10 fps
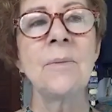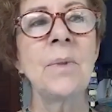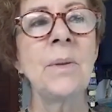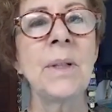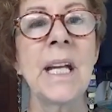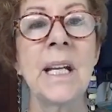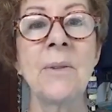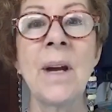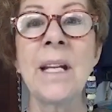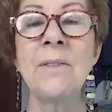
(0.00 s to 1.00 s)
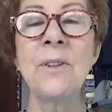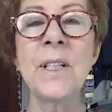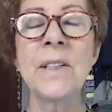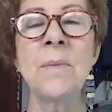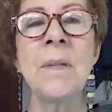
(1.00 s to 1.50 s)
we were getting ready for
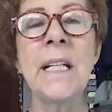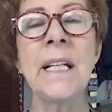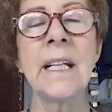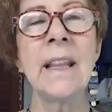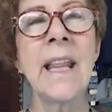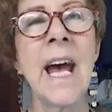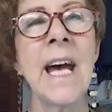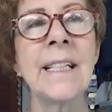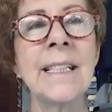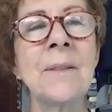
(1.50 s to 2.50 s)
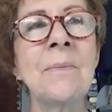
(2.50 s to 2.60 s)
this meeting that